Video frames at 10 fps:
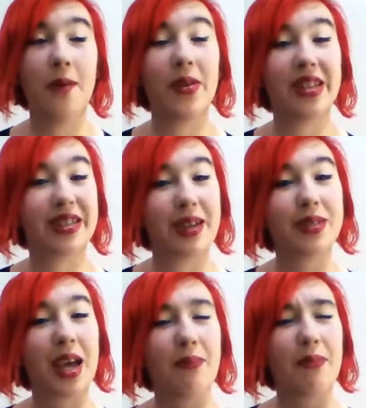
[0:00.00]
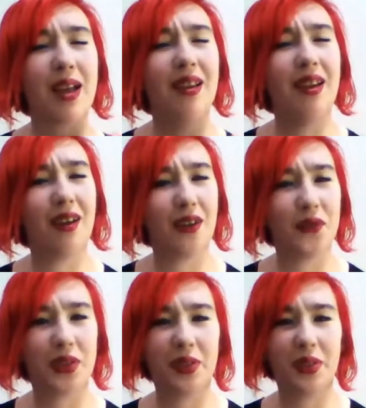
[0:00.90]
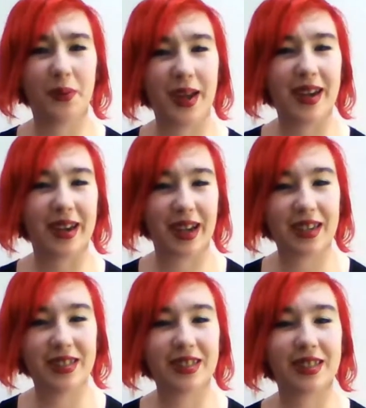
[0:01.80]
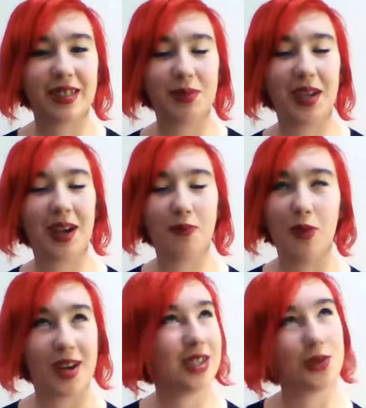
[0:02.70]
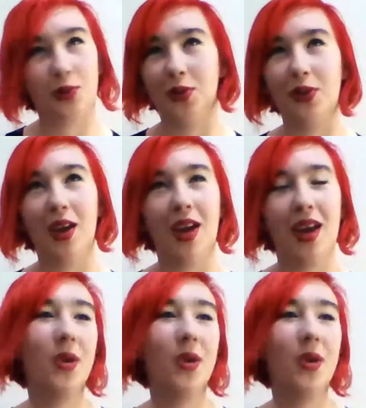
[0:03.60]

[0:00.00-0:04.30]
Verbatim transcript: but at the same time I loved the way it ended. I mean, I'm really torn.